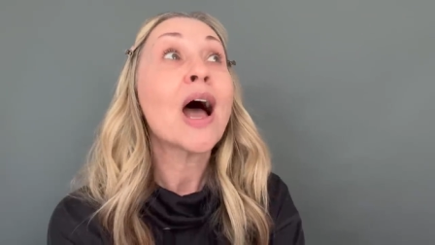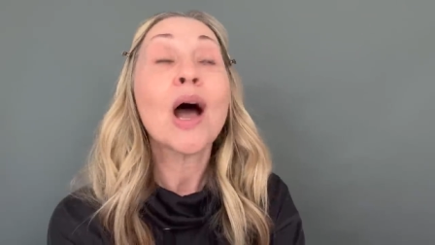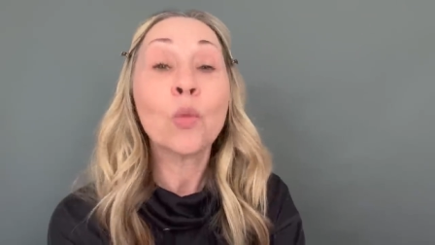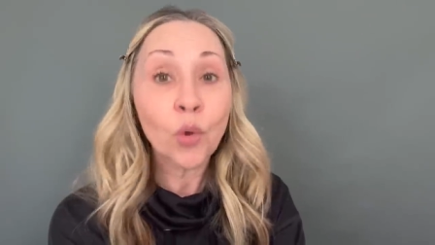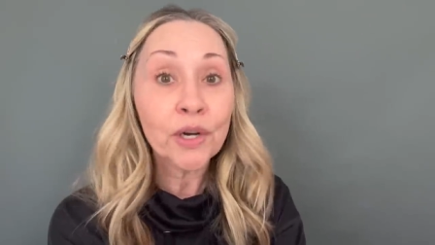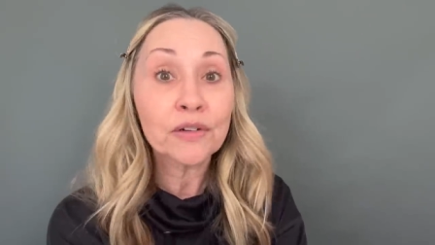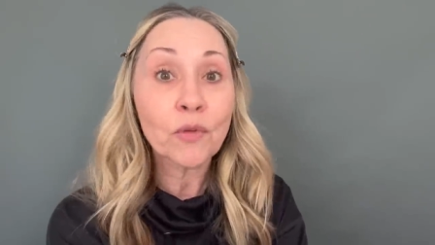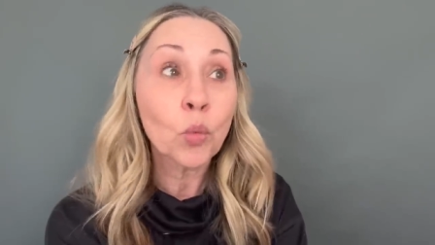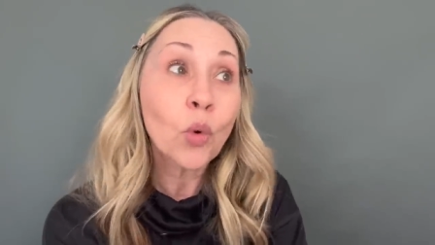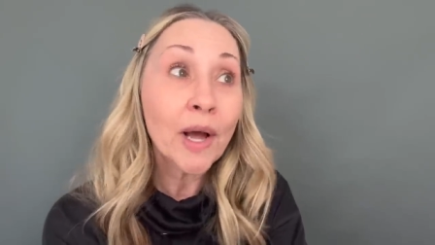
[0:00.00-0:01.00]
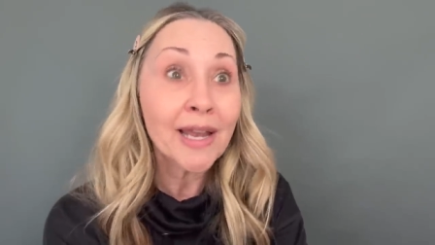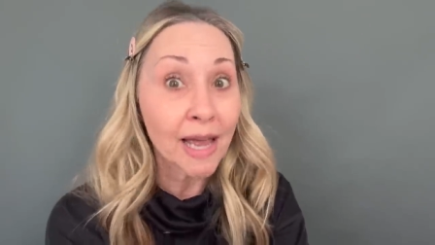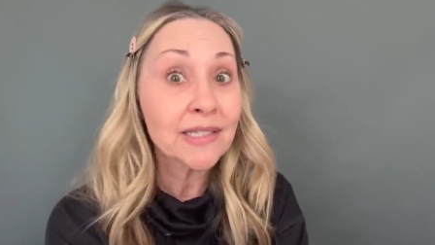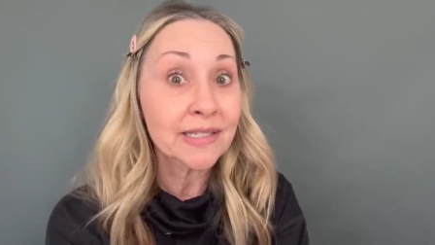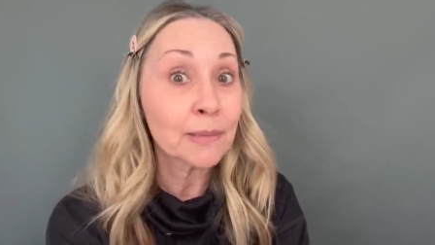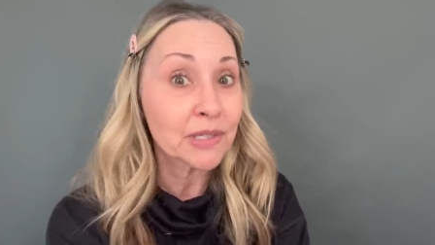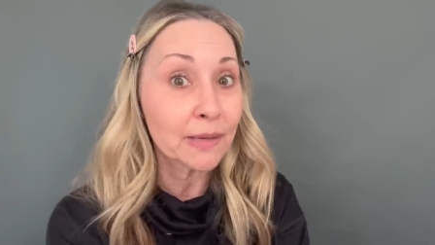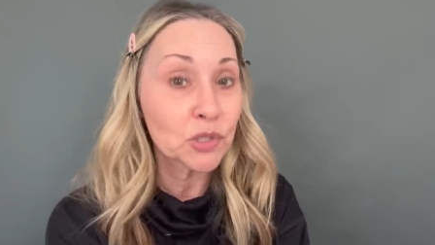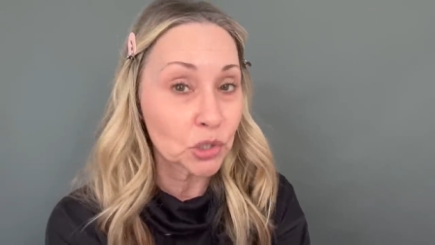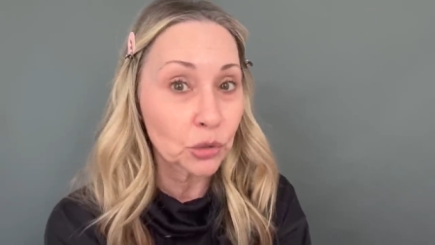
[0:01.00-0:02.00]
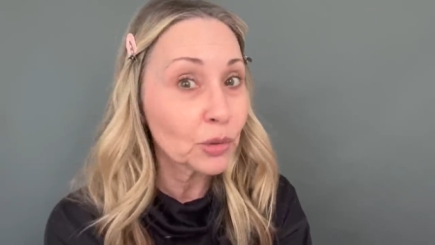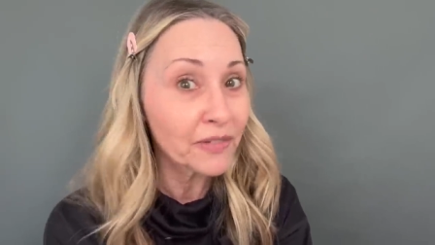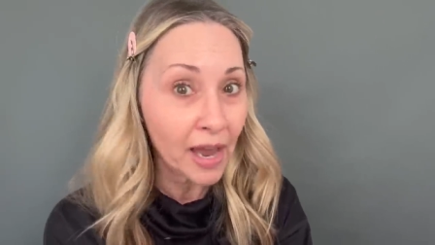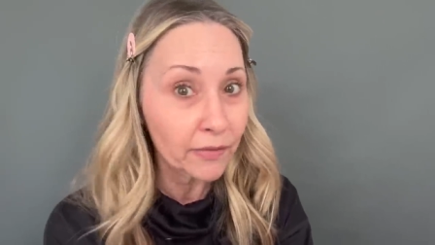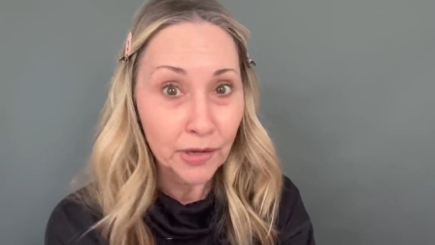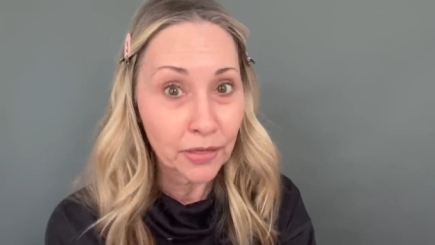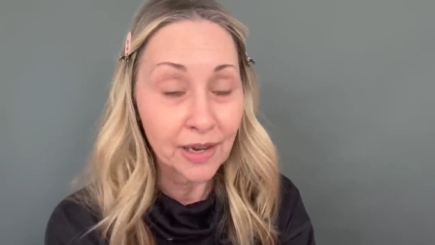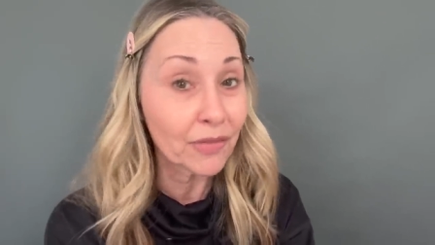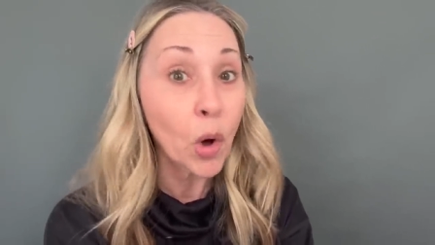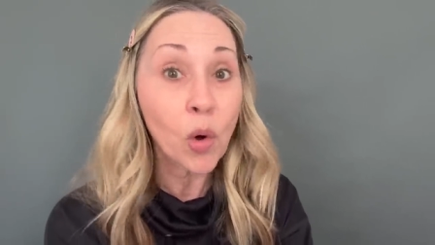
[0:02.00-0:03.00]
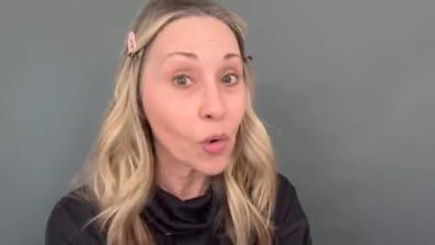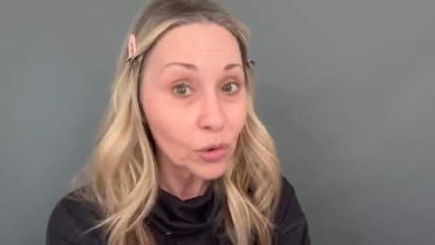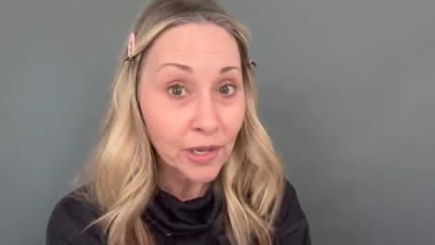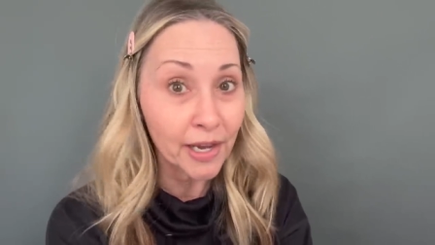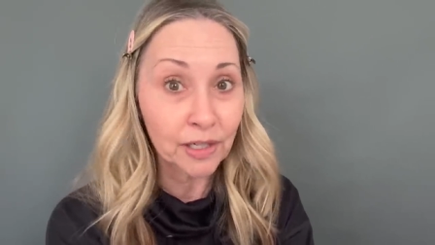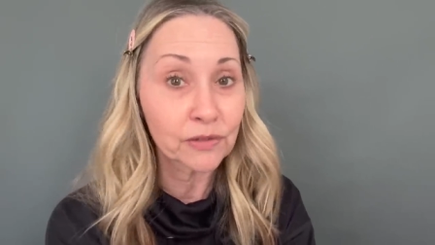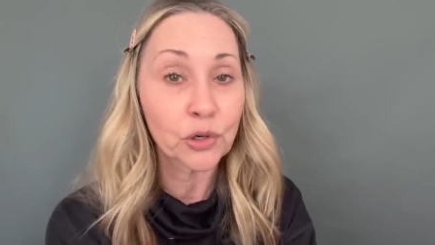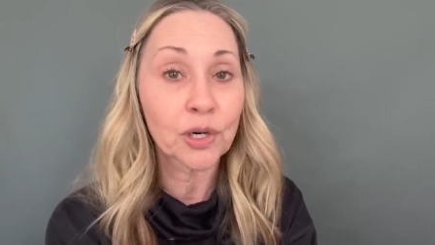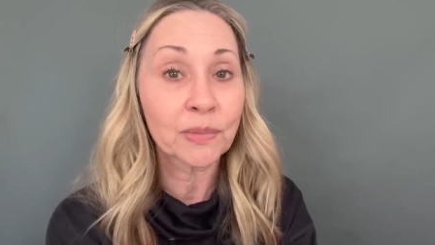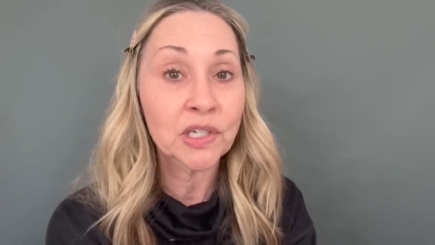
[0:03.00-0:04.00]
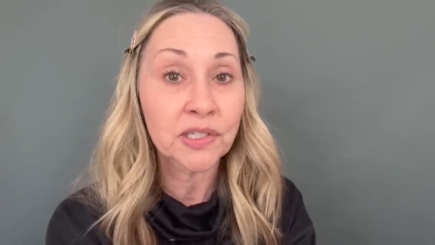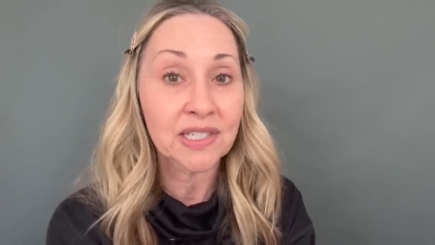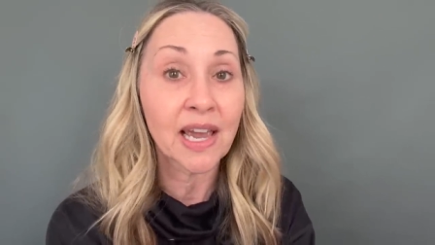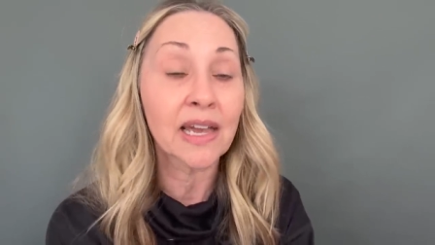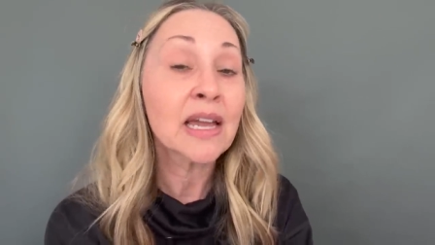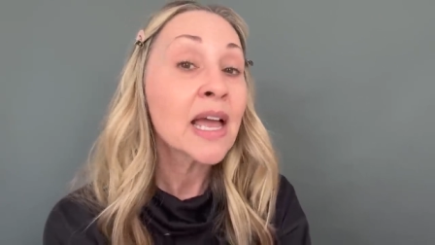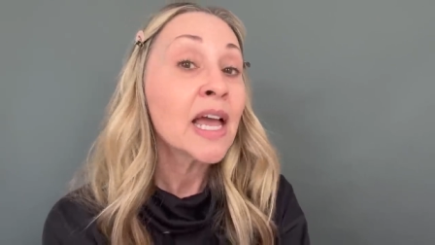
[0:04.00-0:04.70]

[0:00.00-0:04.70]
one of one and sometimes two of everything in the whole line of Laura Mercier.